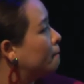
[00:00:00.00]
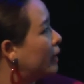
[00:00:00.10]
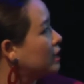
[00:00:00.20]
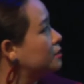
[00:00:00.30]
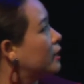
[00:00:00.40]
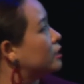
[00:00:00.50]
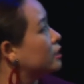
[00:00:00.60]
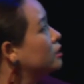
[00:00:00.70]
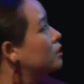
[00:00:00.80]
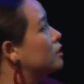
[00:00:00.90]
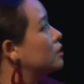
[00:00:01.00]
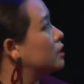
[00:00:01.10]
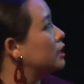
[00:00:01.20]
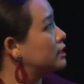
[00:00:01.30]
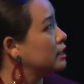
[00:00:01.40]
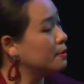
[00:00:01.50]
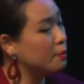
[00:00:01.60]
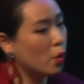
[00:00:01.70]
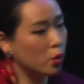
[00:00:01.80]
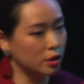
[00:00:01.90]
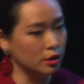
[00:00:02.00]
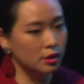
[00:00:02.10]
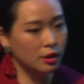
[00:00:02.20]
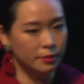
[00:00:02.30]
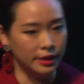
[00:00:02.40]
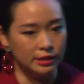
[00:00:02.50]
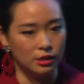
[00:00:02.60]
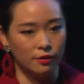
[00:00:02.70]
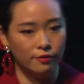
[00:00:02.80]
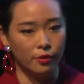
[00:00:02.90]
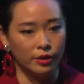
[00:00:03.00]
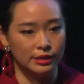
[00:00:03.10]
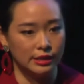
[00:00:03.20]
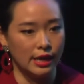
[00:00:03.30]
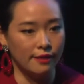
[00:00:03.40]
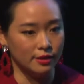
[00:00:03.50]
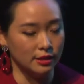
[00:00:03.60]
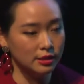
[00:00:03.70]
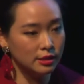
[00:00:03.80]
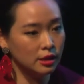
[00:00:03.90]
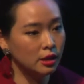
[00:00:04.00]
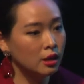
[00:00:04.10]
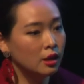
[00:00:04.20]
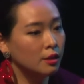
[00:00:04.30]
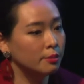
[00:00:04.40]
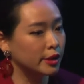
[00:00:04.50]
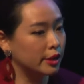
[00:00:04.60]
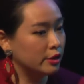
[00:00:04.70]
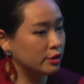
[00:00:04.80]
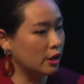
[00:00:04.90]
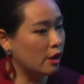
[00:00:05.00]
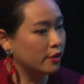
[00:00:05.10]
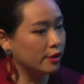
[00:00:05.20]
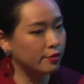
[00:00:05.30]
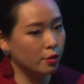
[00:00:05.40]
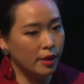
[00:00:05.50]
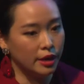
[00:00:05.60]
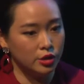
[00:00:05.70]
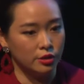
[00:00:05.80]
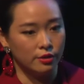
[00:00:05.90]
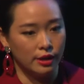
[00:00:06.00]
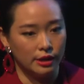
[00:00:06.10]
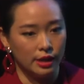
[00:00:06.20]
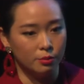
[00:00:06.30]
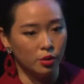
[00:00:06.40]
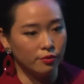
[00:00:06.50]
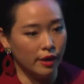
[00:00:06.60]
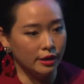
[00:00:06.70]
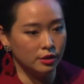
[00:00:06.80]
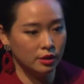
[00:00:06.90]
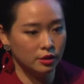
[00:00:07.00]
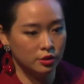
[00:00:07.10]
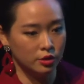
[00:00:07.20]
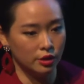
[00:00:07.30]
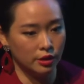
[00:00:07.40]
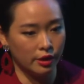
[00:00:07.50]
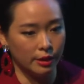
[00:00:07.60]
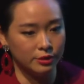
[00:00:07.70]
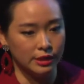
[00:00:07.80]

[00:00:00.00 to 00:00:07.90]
Backspatter is an important piece of forensic evidence because of the information that it can provide to the crime